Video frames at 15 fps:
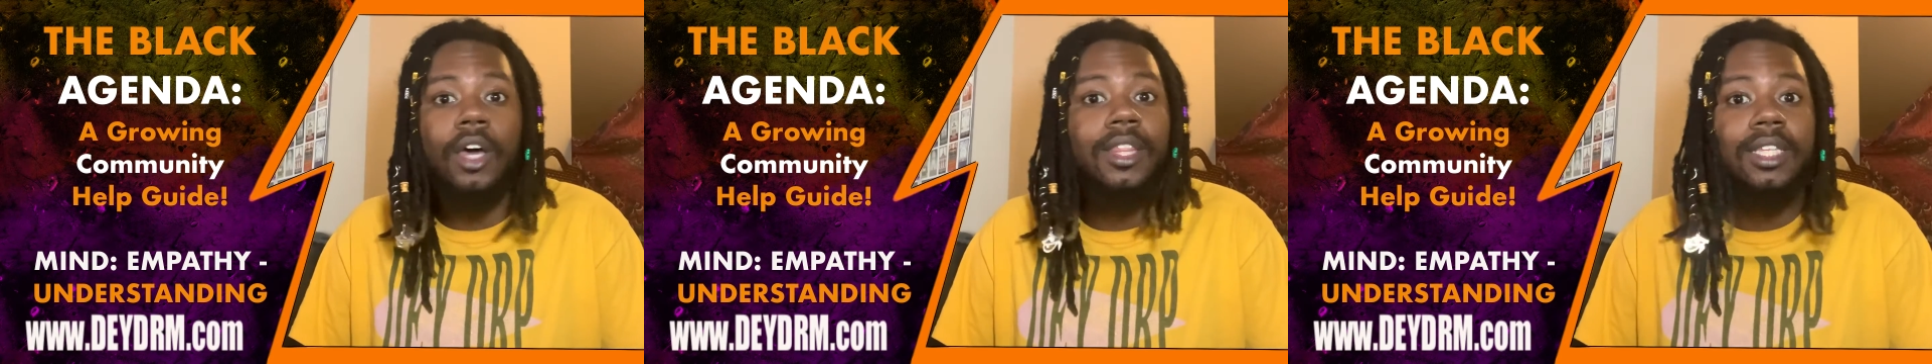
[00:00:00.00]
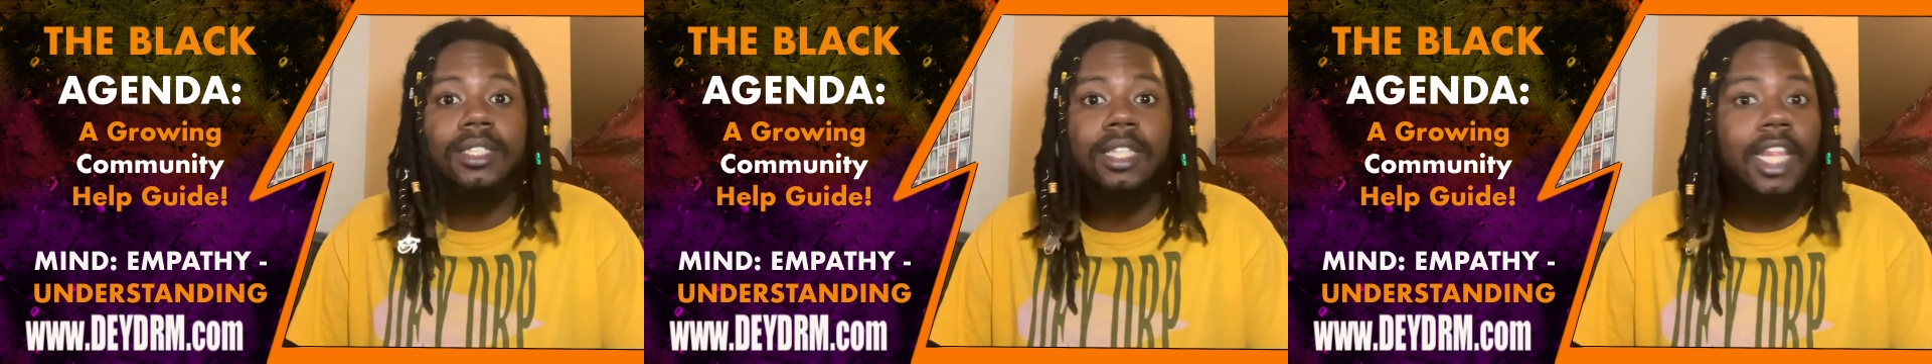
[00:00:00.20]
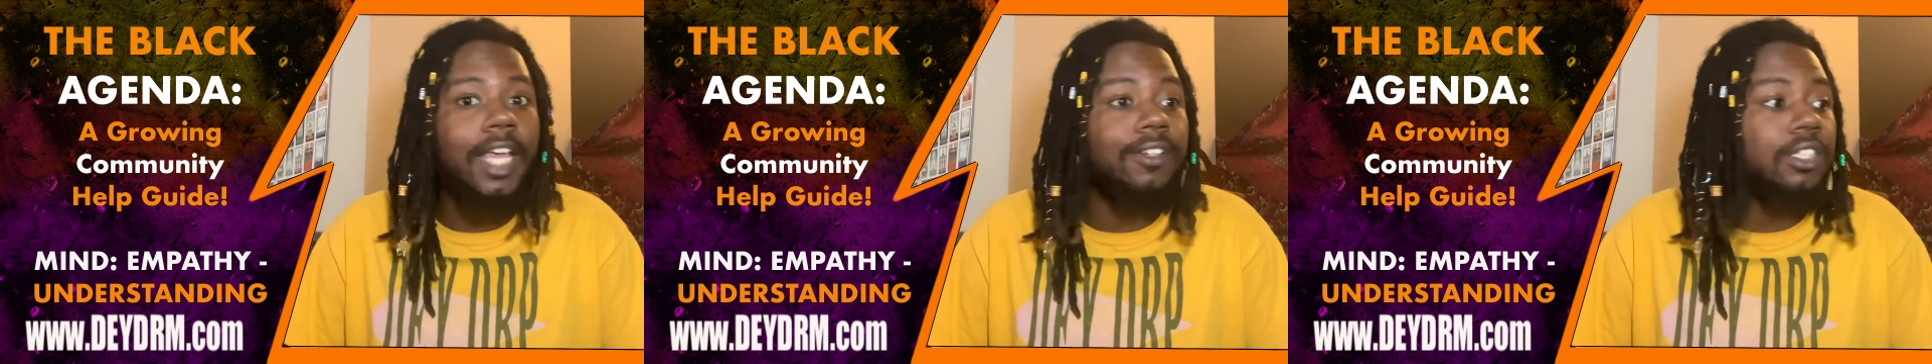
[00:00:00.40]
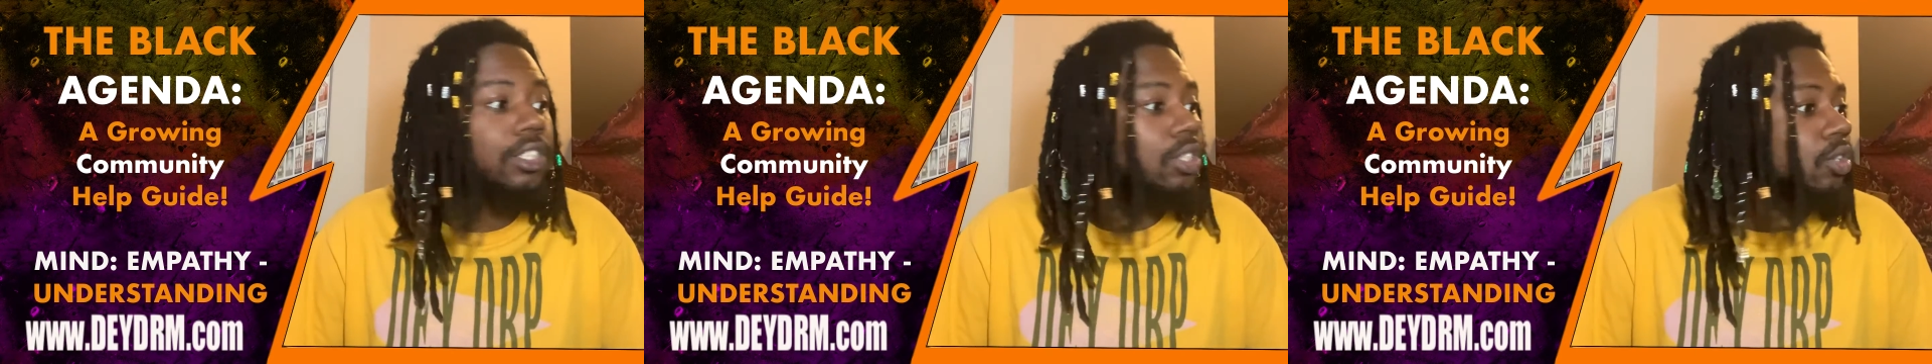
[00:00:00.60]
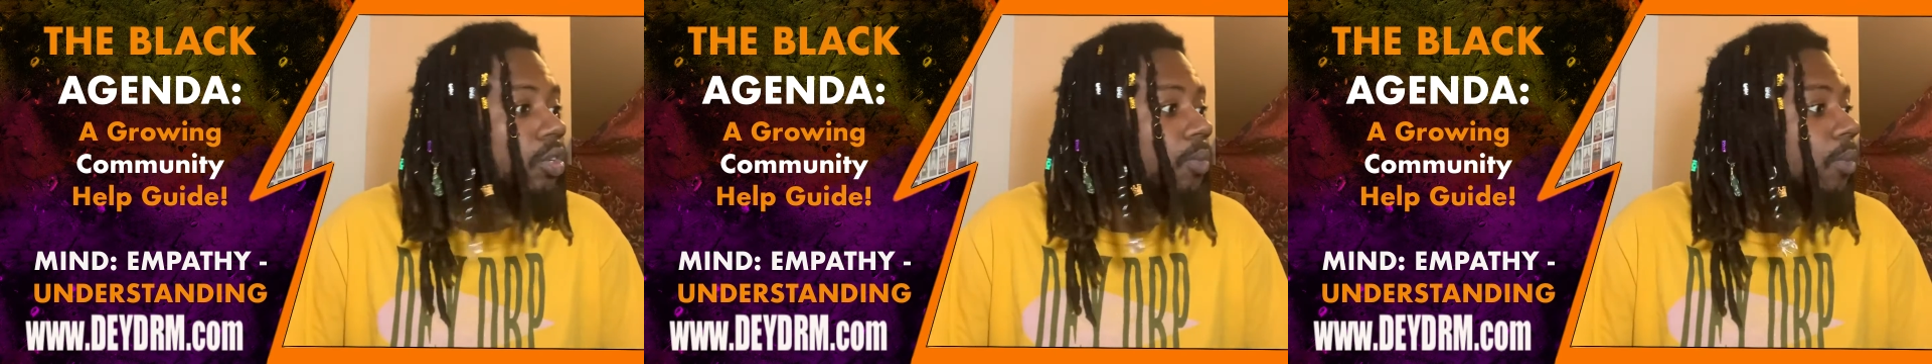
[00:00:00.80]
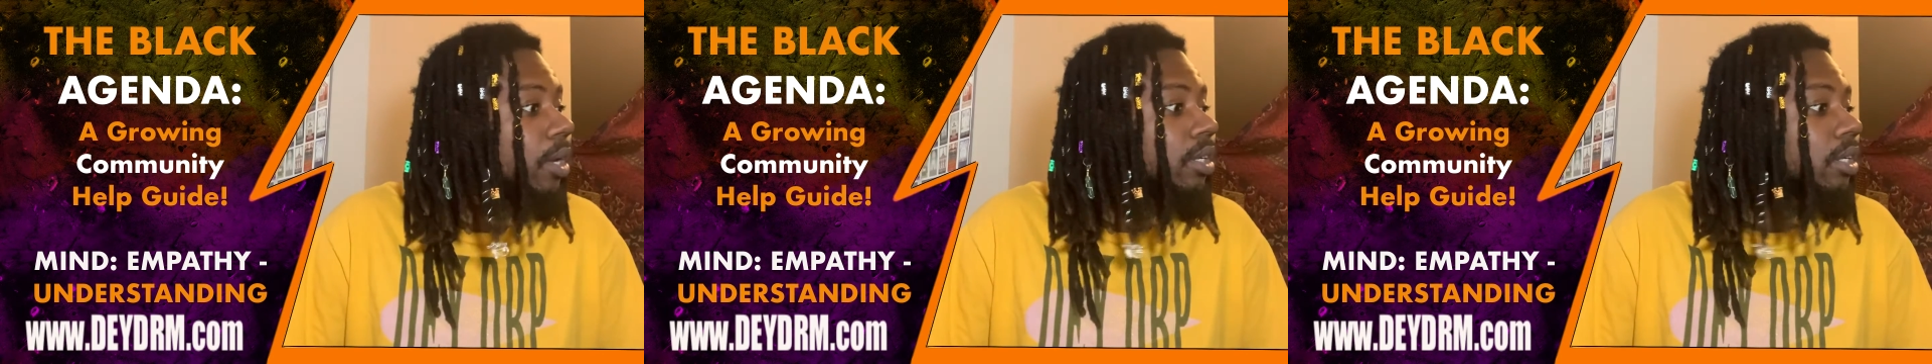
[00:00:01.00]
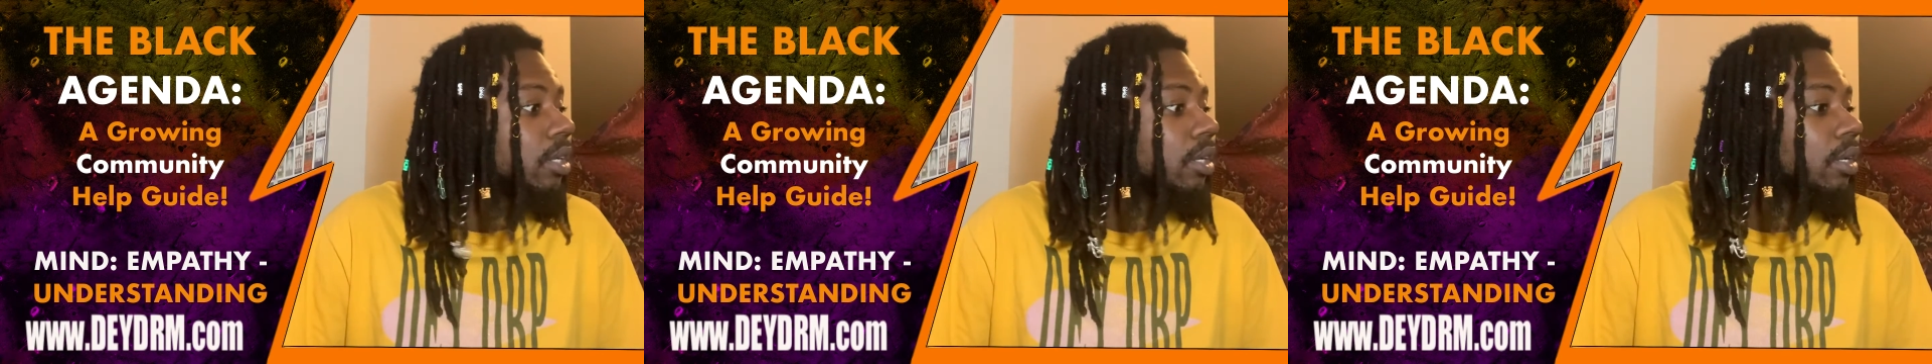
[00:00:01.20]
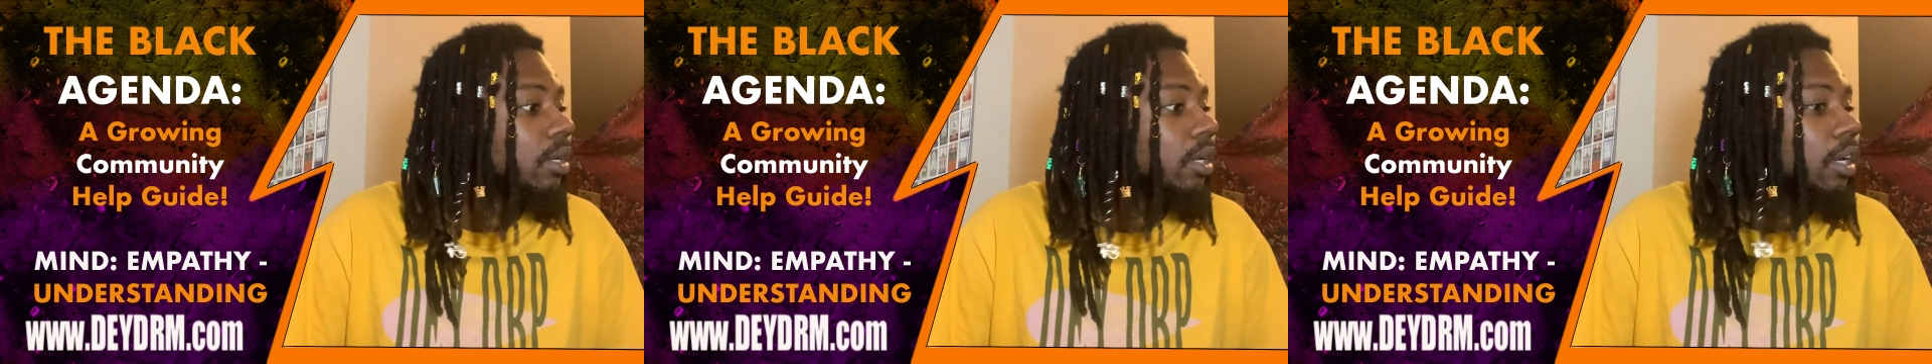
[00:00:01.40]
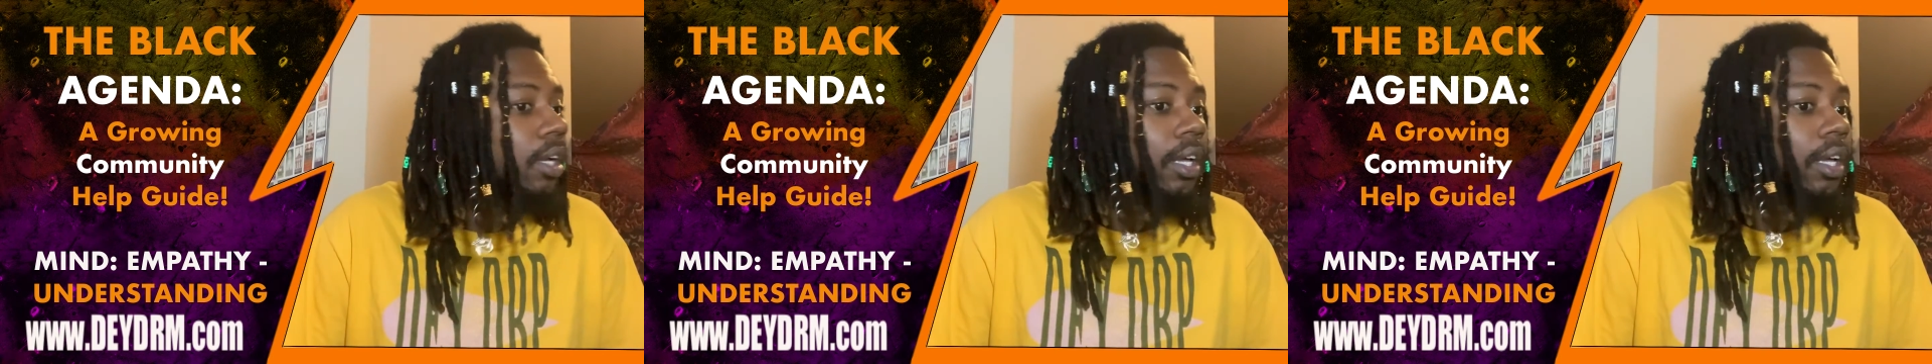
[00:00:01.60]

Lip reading: that's left is going to wonder,